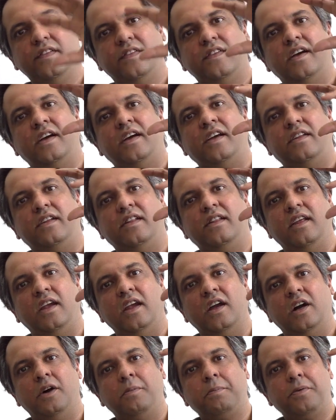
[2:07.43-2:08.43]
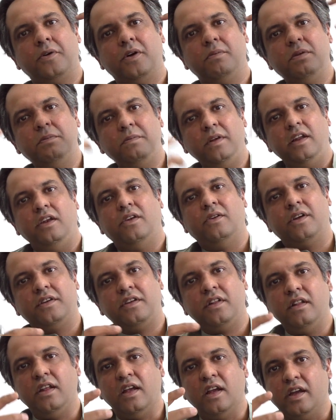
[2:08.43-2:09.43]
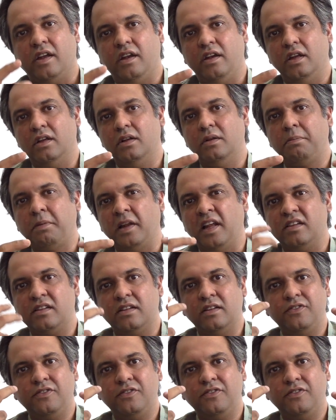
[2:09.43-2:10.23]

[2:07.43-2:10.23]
that they are probably not in the ideal place.